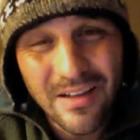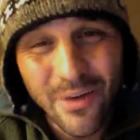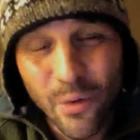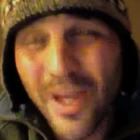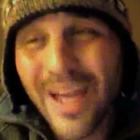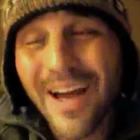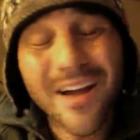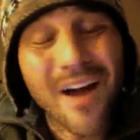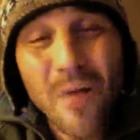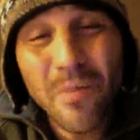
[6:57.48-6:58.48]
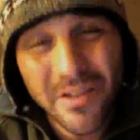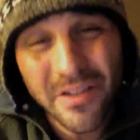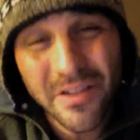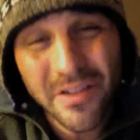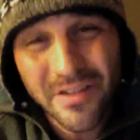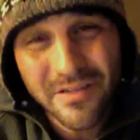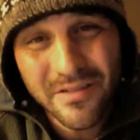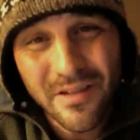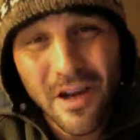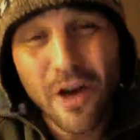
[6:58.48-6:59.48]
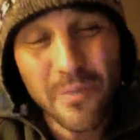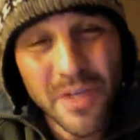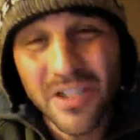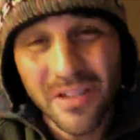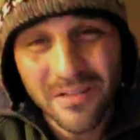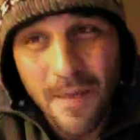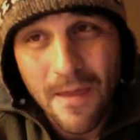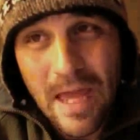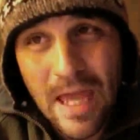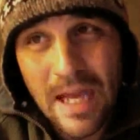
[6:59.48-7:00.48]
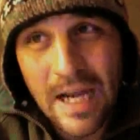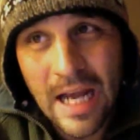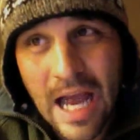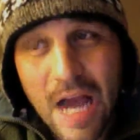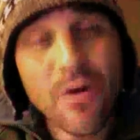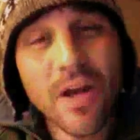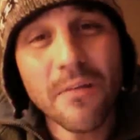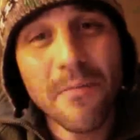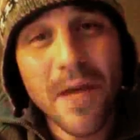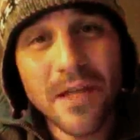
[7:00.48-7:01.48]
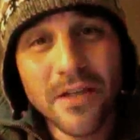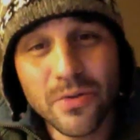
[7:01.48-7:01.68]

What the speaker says: We accomplished our mission. And I recommend you